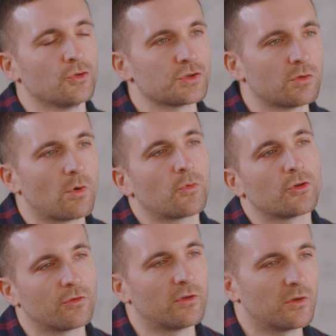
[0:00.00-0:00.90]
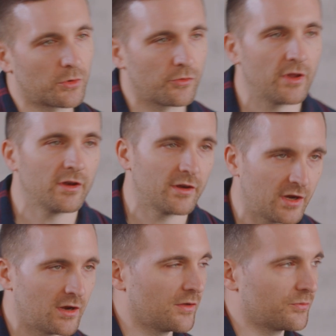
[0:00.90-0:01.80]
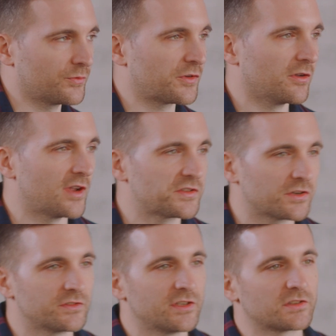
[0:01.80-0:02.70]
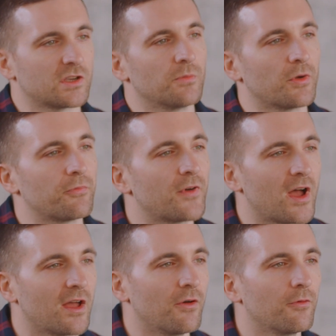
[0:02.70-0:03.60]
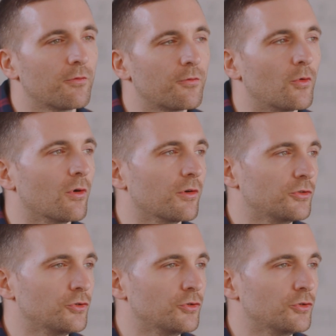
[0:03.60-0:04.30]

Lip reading: Usually when we're doing it, we're creating what's called an SRT, a subrip file for